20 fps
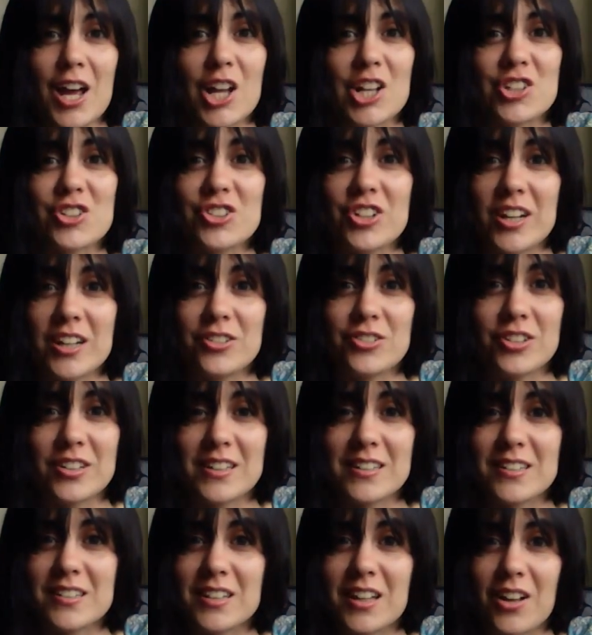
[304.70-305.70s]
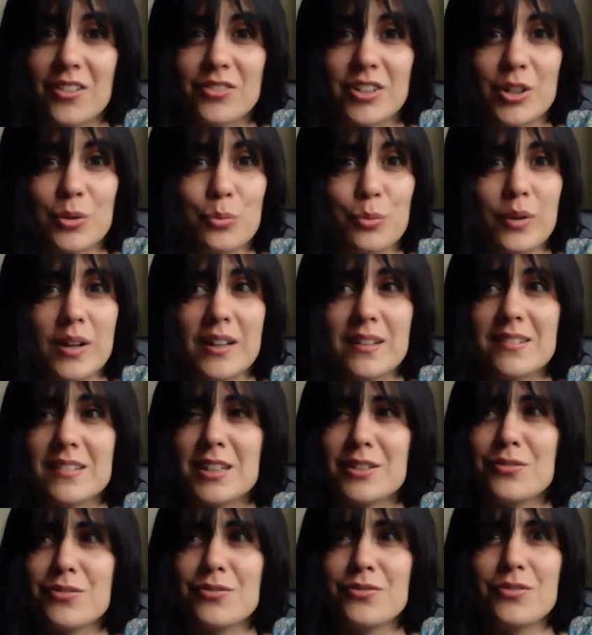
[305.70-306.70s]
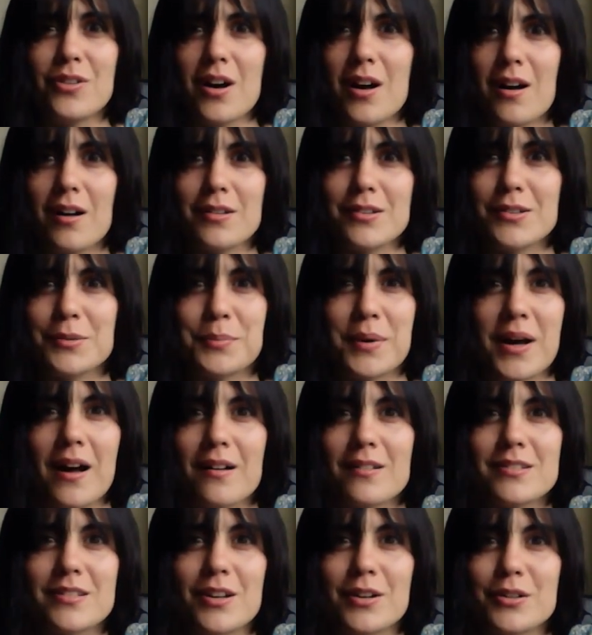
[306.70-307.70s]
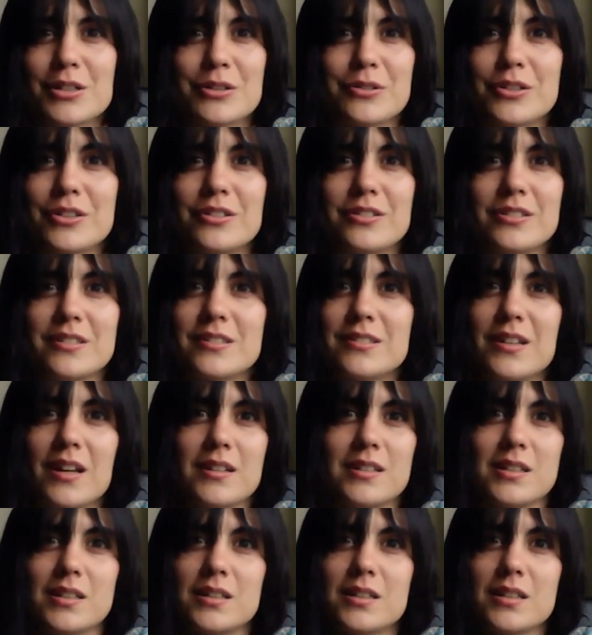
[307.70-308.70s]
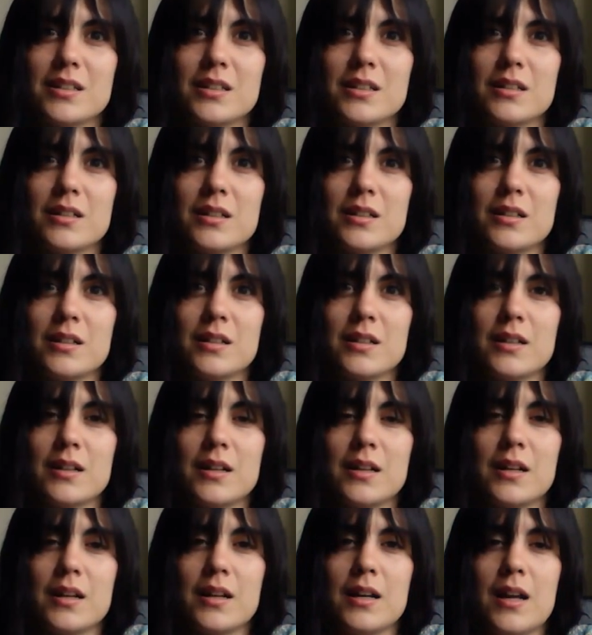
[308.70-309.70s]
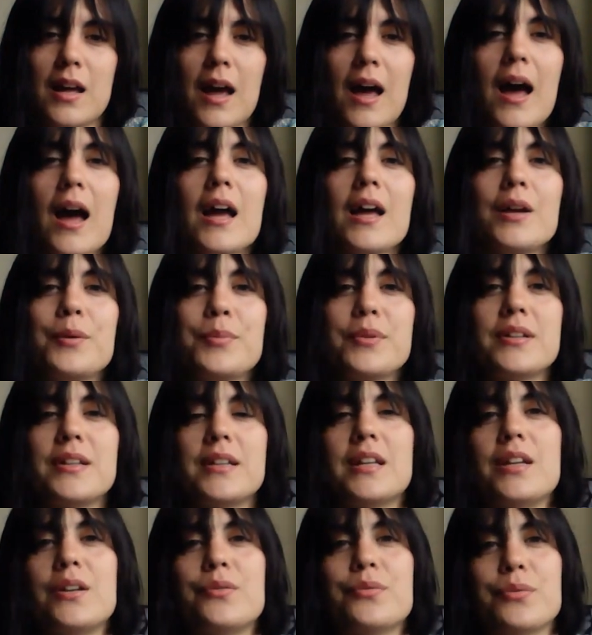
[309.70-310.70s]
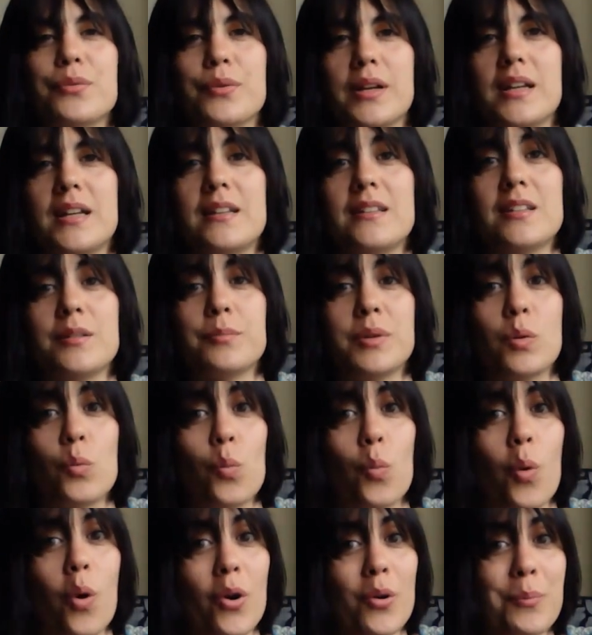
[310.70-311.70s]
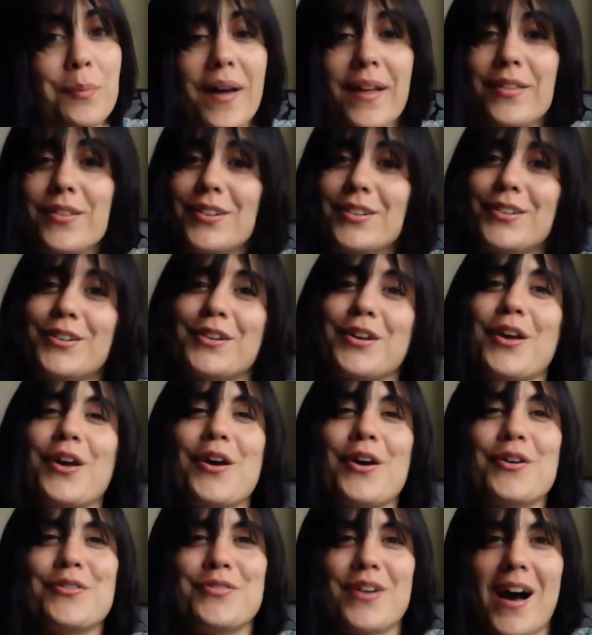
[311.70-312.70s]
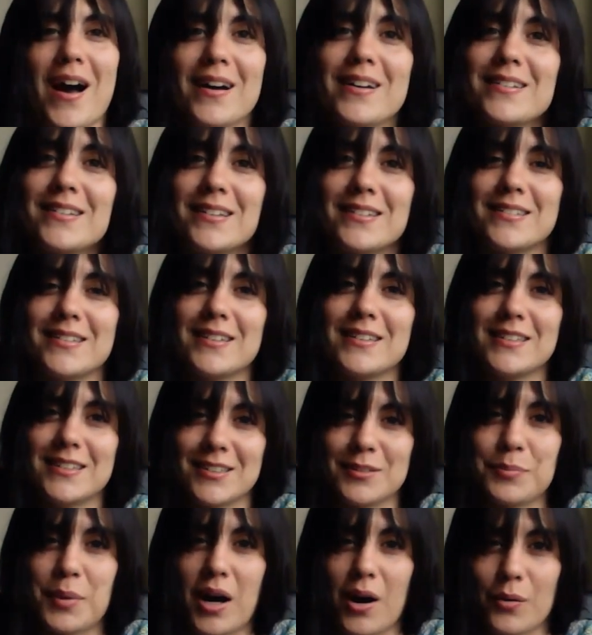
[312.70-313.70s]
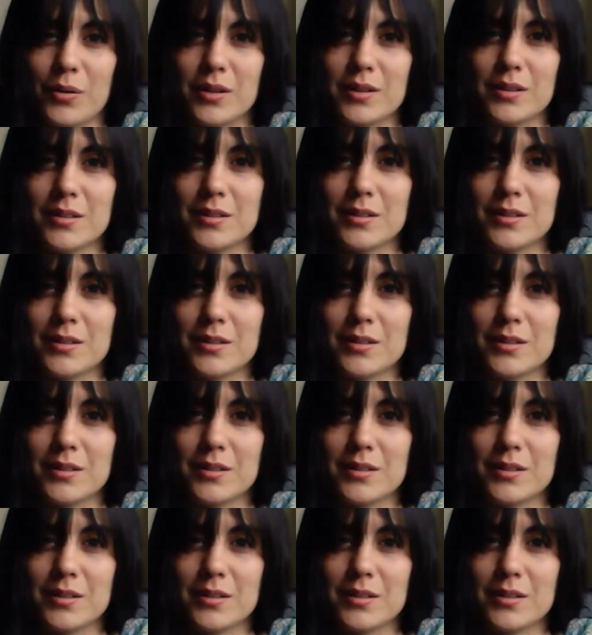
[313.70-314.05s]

and changing itself in ways that far surpass our current understanding. I believe Reiki to be one method of accessing this power,